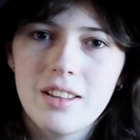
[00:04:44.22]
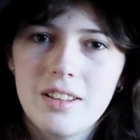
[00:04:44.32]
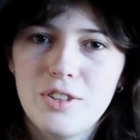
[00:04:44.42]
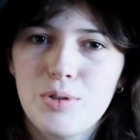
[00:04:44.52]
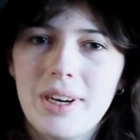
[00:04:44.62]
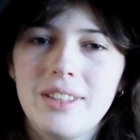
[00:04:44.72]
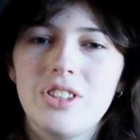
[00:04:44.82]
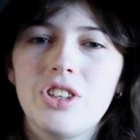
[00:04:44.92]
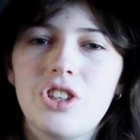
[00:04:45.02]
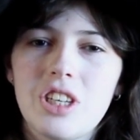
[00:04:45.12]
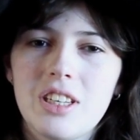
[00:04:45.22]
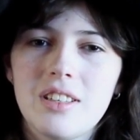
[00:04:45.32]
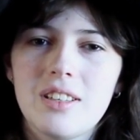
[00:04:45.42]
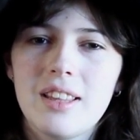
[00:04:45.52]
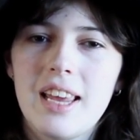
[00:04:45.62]
in
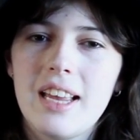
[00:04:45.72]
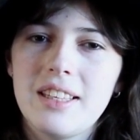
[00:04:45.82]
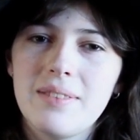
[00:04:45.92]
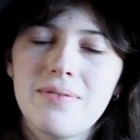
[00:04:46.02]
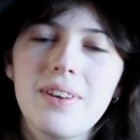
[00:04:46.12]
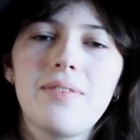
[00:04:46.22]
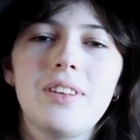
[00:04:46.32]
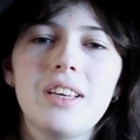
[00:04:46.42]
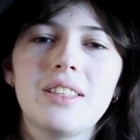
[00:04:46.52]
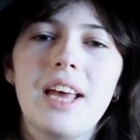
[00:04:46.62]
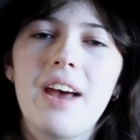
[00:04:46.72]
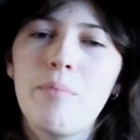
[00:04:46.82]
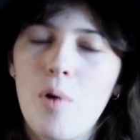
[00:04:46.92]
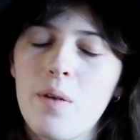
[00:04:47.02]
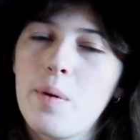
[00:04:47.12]
transition to the 1850s, they
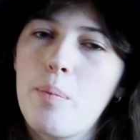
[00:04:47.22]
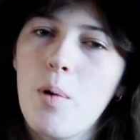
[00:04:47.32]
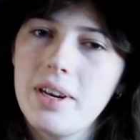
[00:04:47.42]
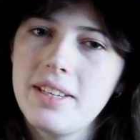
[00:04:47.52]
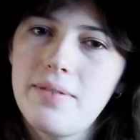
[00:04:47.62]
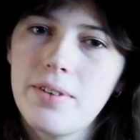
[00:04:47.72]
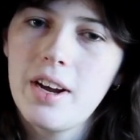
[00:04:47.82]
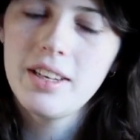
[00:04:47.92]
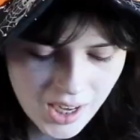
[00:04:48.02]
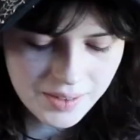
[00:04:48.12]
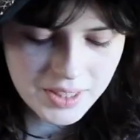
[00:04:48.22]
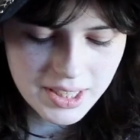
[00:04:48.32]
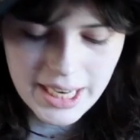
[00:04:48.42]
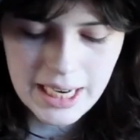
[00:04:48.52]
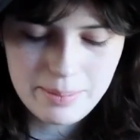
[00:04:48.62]
had more of a pointed front.
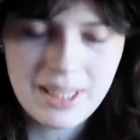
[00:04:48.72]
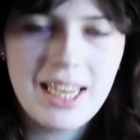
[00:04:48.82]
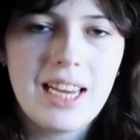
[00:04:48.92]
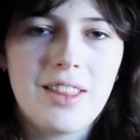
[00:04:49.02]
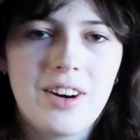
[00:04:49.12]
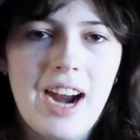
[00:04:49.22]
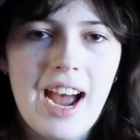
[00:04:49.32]
Oftentimes they either